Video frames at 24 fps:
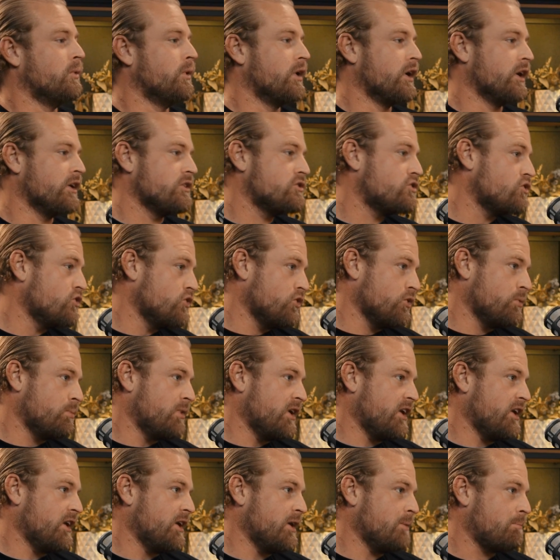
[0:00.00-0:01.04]
want to
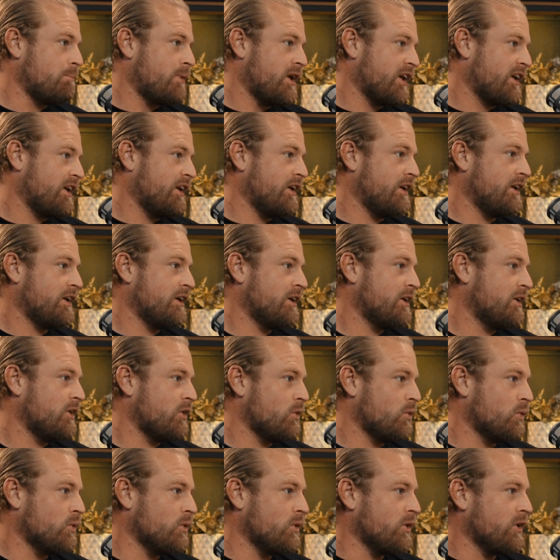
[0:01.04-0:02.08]
be picking,
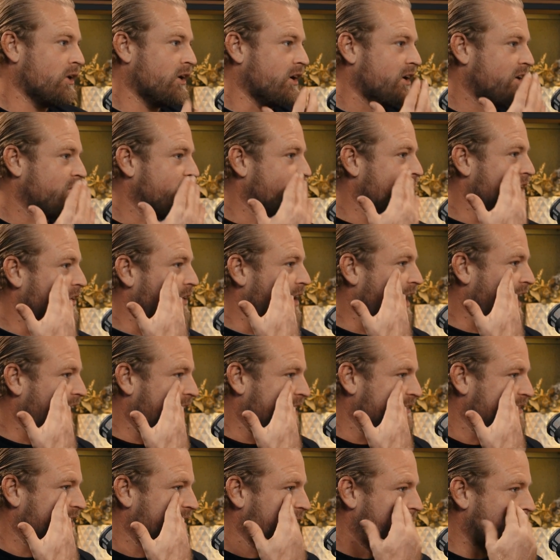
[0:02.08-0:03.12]
or if you
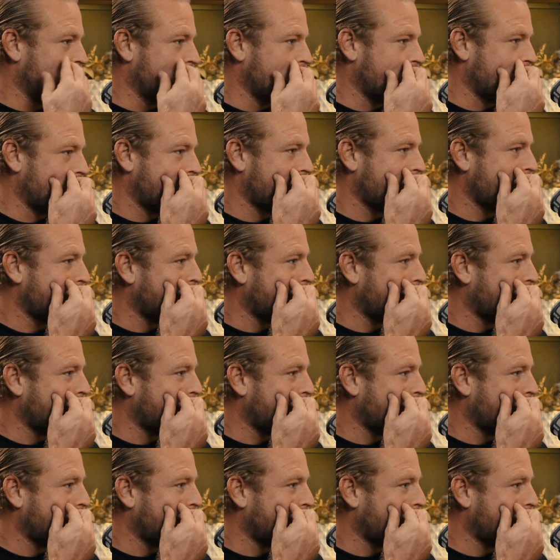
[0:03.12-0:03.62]
have them,